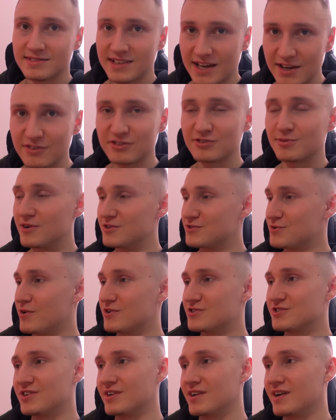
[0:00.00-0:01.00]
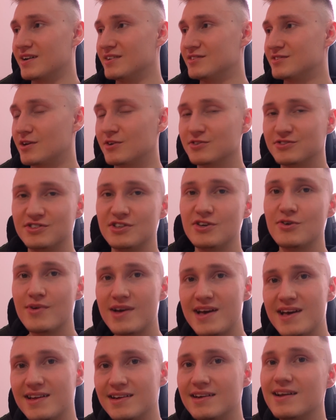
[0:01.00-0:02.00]
Thank you so much for watching guys. I'll see you
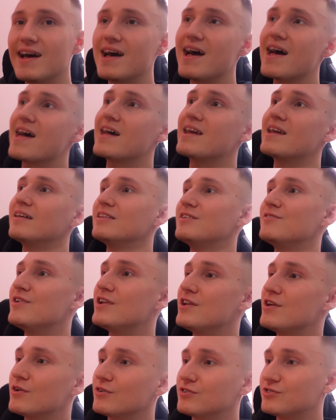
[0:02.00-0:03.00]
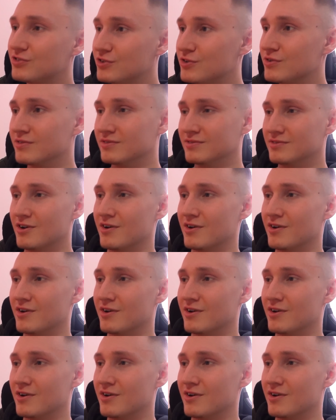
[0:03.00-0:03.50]
in another video soon.